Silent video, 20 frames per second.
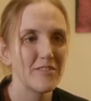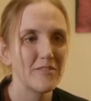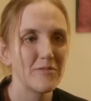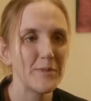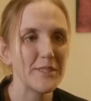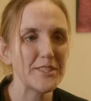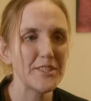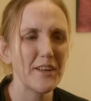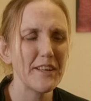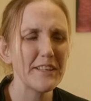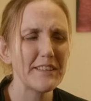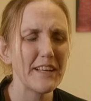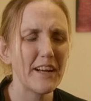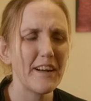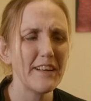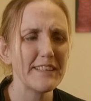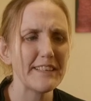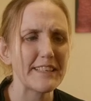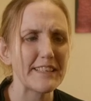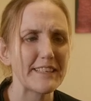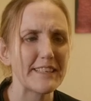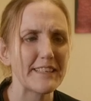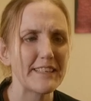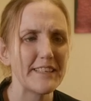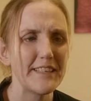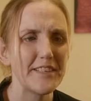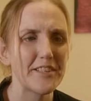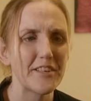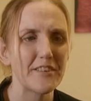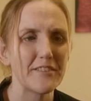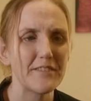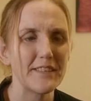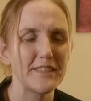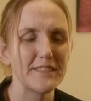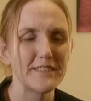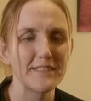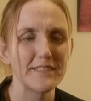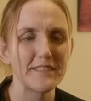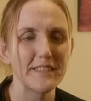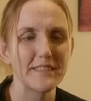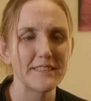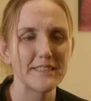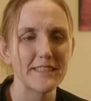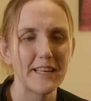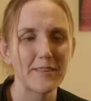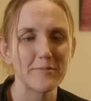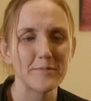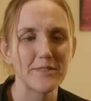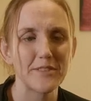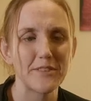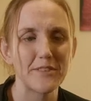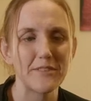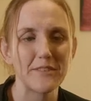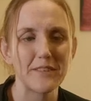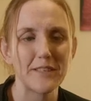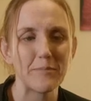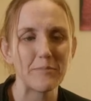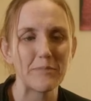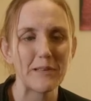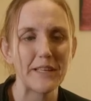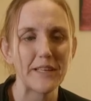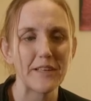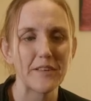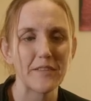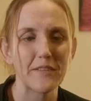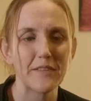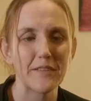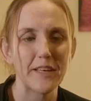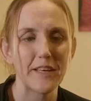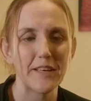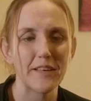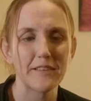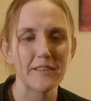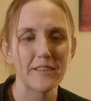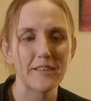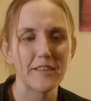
Which I think, you know, is absolutely brilliant that...